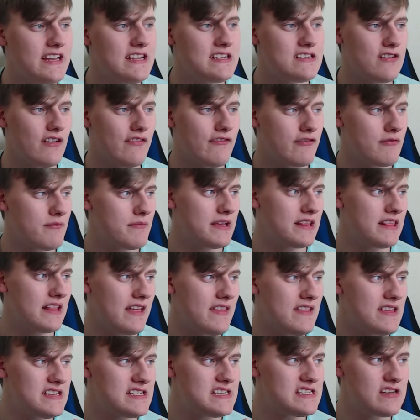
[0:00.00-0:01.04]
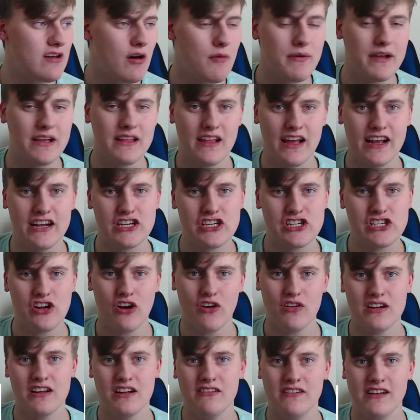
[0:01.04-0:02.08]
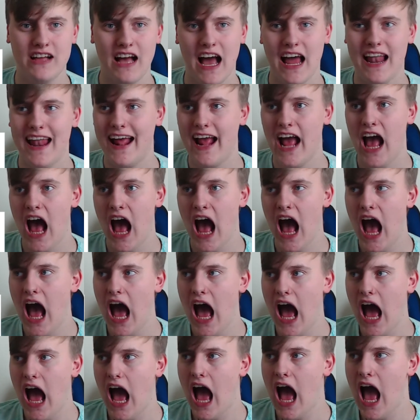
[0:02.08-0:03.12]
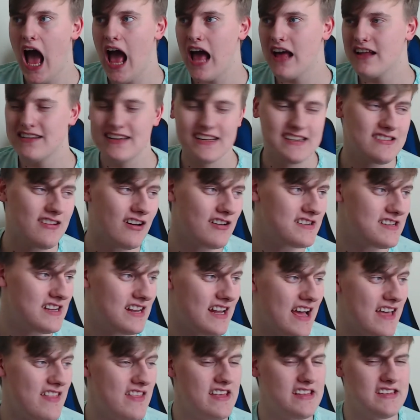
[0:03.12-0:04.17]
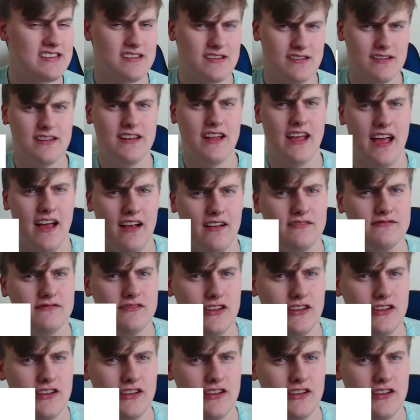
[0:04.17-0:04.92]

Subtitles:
He's gone from being like this sobbing, like shocked little guy, like he's gone to like this. Yeah.